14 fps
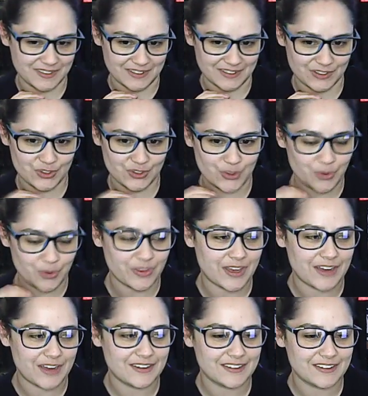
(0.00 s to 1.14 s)
It's so
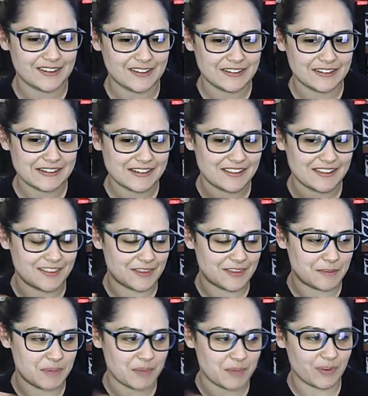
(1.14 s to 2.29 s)
that the
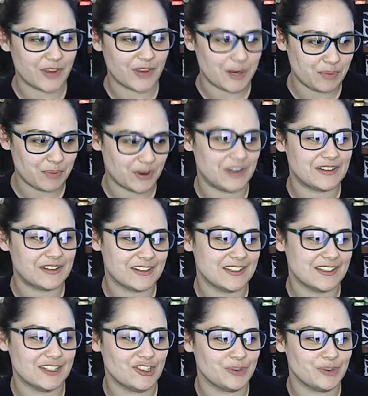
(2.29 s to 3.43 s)
people that I put into this
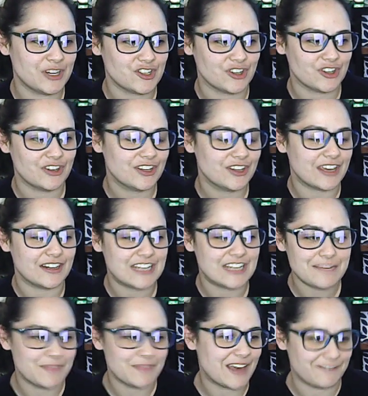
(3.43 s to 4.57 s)
situation can keep
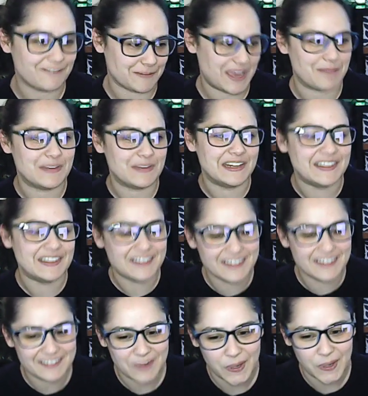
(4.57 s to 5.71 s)
that from happening.
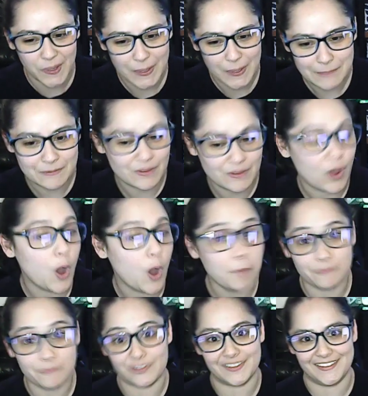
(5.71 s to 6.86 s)

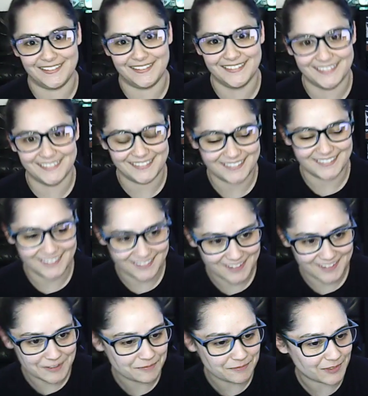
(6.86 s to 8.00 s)
Hopefully.
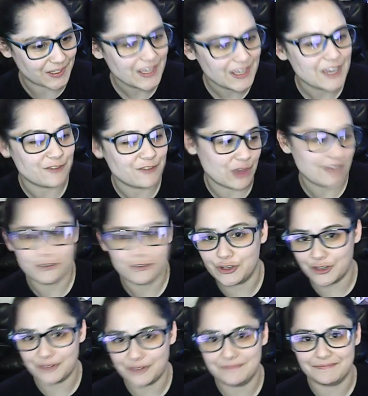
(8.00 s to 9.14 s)
If you have
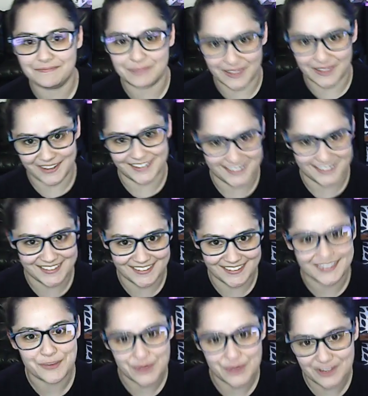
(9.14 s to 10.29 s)
good players, they
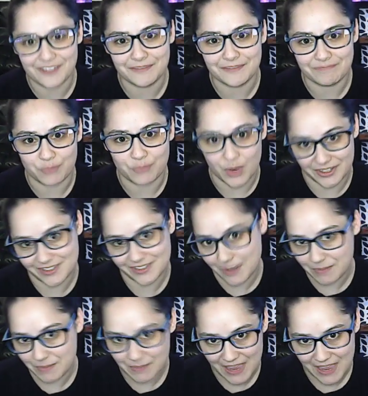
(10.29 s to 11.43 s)
will want to stop
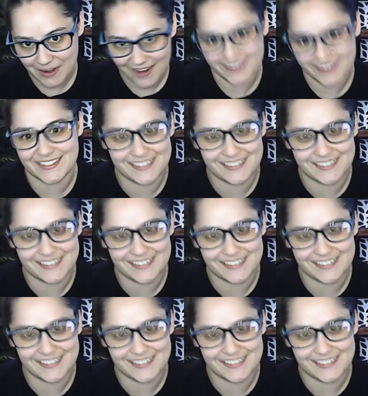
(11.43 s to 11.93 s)
the bad guys.